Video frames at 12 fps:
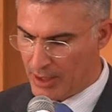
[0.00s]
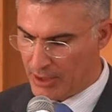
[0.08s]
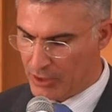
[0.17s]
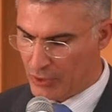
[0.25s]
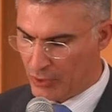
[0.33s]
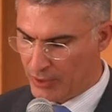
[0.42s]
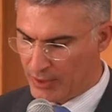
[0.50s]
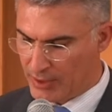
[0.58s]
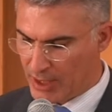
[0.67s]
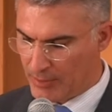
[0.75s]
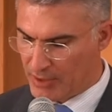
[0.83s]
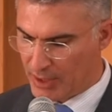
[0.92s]
enjoy the
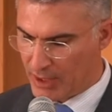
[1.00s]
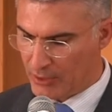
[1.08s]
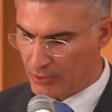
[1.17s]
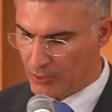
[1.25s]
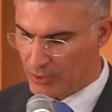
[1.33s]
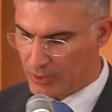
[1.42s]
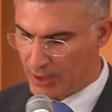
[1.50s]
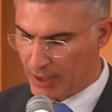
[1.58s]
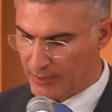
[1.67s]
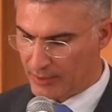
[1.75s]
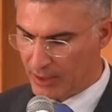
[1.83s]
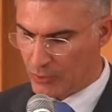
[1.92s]
same status
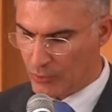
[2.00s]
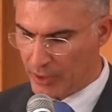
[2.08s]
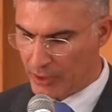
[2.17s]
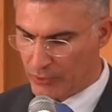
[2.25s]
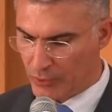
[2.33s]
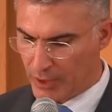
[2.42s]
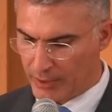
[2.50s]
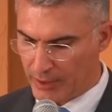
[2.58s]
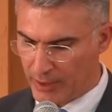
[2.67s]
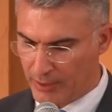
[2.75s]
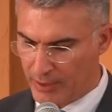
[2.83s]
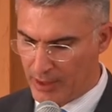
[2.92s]
and can work
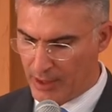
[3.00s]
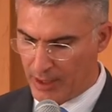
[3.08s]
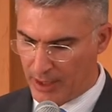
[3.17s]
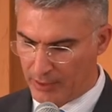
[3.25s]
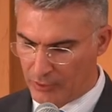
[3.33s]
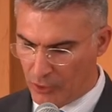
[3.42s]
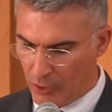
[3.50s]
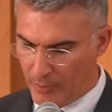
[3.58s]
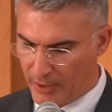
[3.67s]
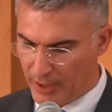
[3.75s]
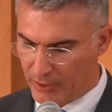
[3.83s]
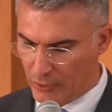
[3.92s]
together and
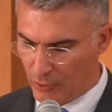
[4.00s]
cooperate